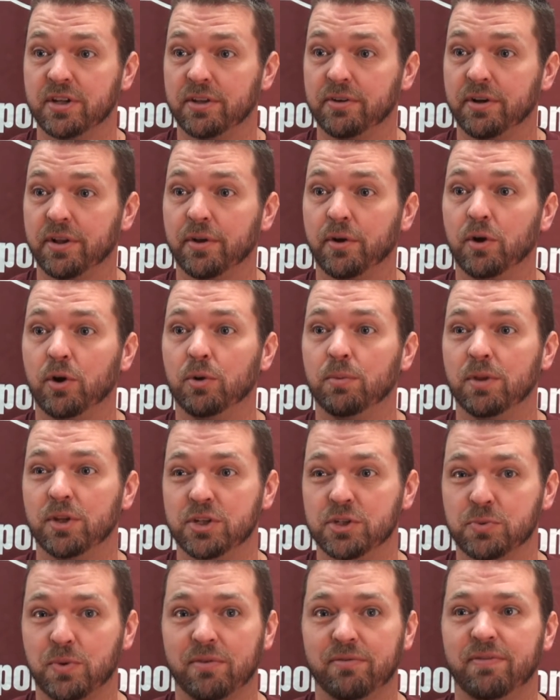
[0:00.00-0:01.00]
Southern at home. and They
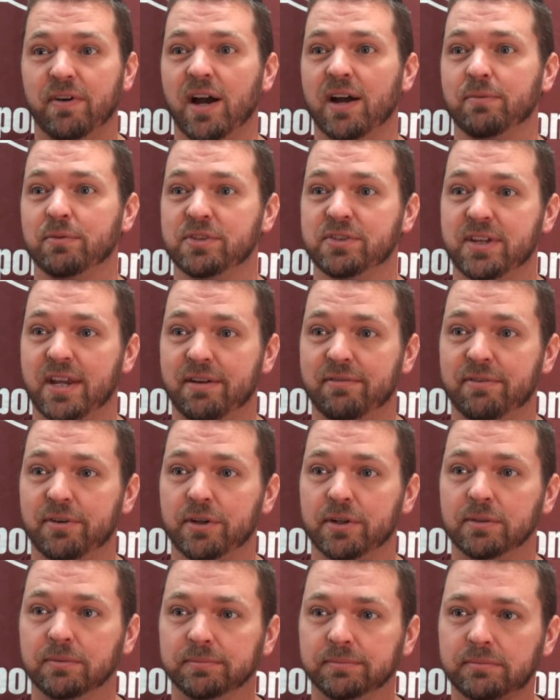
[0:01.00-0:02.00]
just went five with
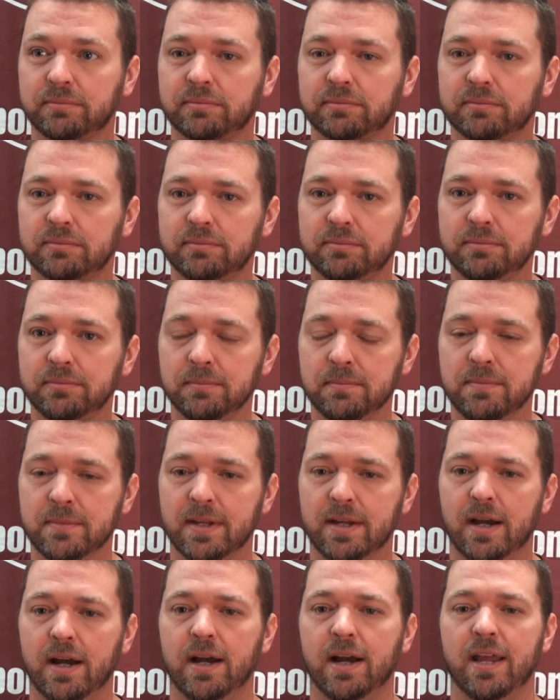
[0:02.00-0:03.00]
Samford.
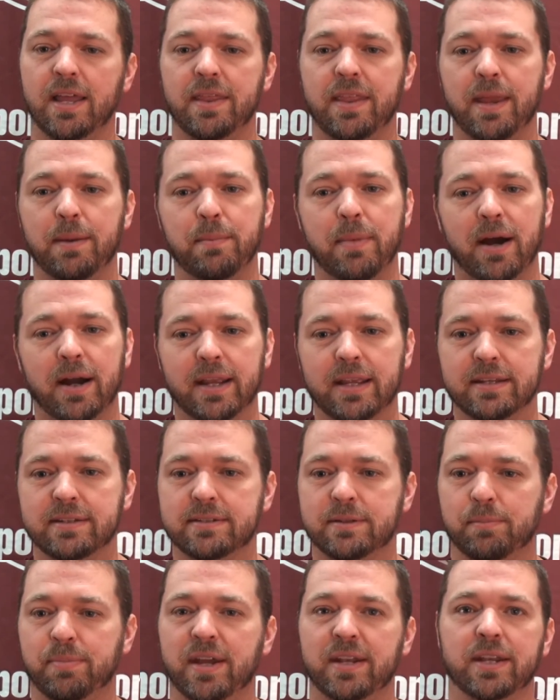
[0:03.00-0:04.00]
Uh, and they
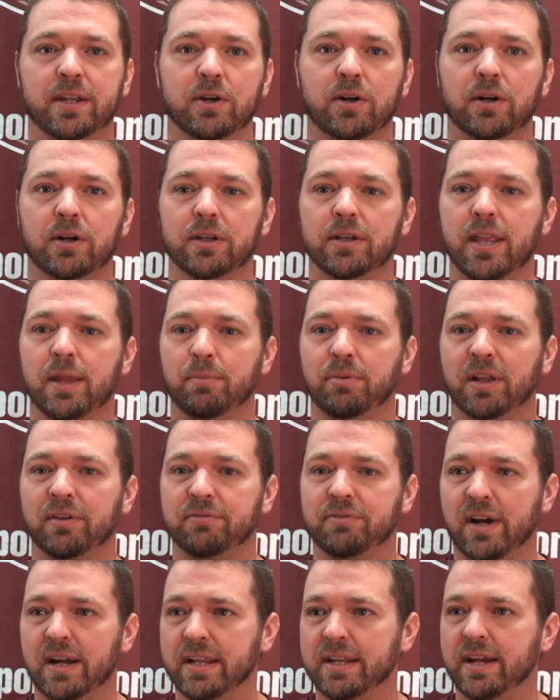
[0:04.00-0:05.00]
might, depending on, they play
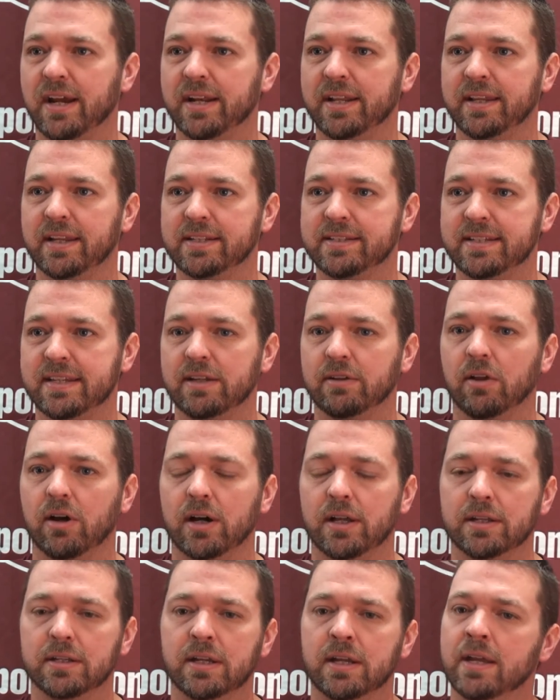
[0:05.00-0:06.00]
Friday night against
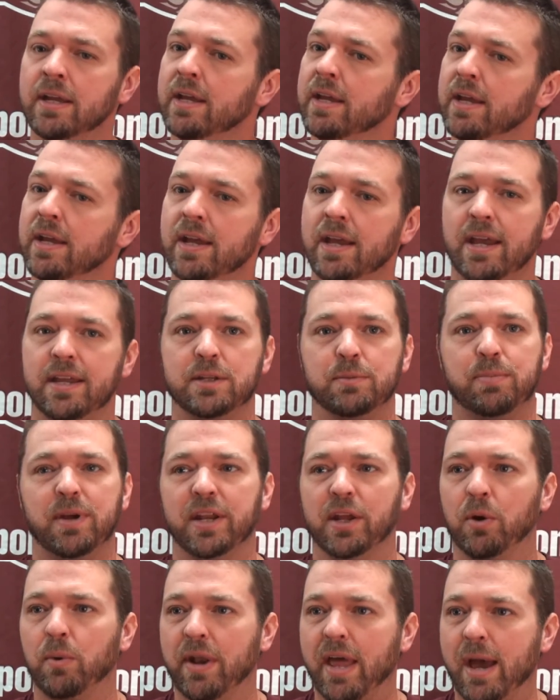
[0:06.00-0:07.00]
Elon. And
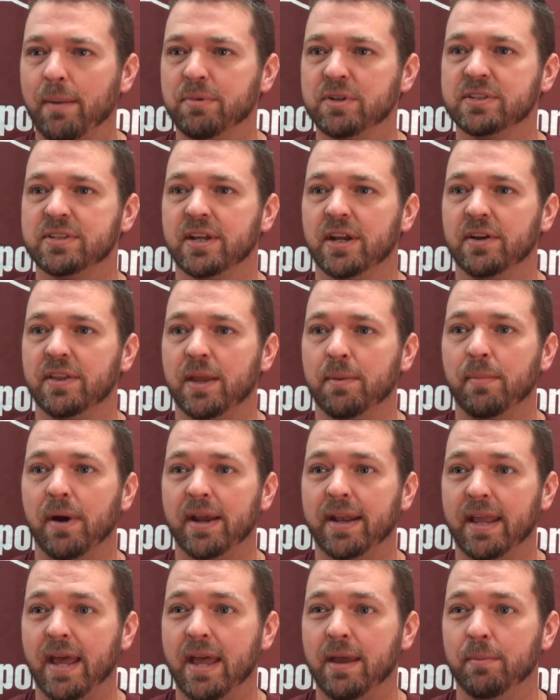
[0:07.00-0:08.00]
depending on what happens there, they
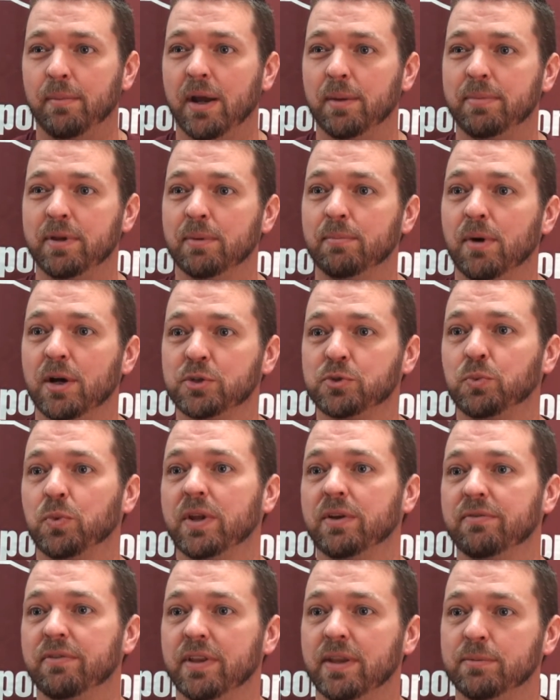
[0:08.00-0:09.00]
might it might be a must
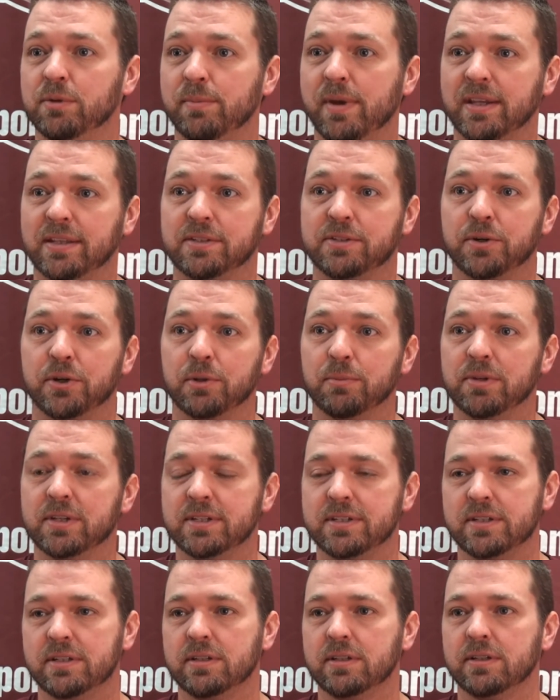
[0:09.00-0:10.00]
win for them to make the
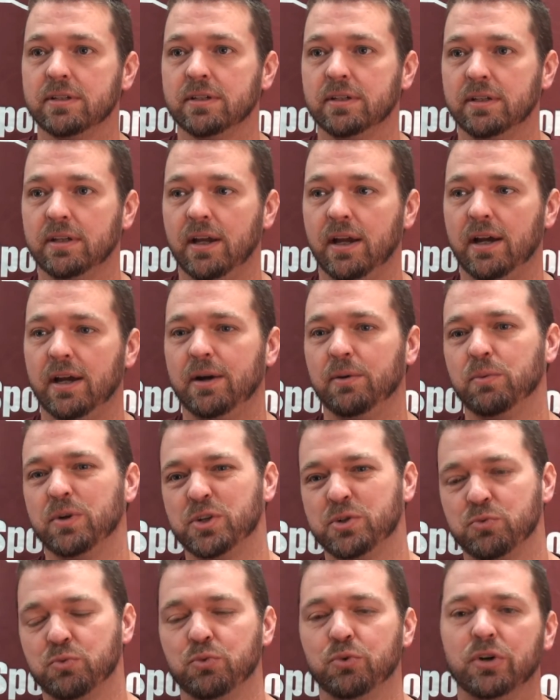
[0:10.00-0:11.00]
tournament, uh,
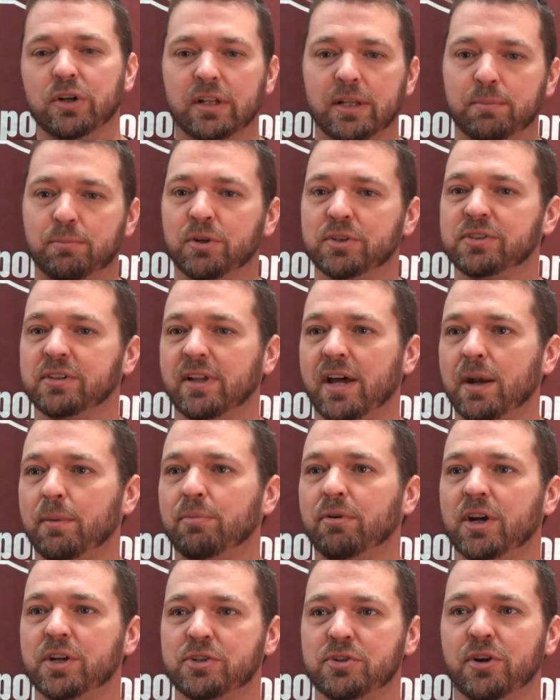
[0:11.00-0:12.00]
which really puts a lot of
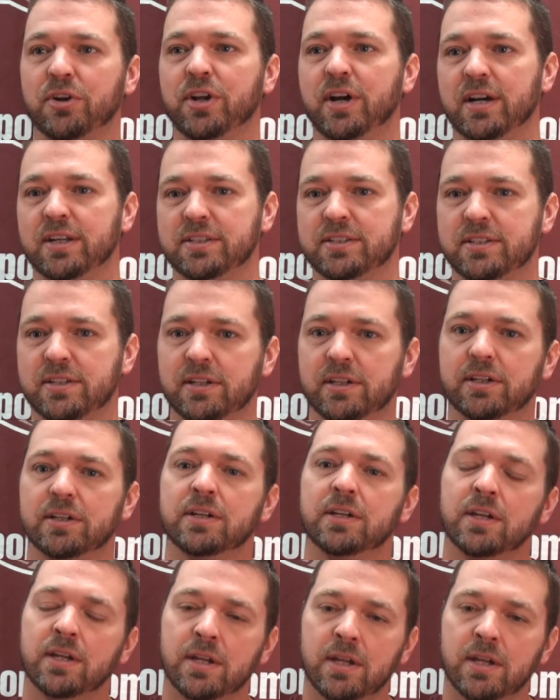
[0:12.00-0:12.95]
pressure on us to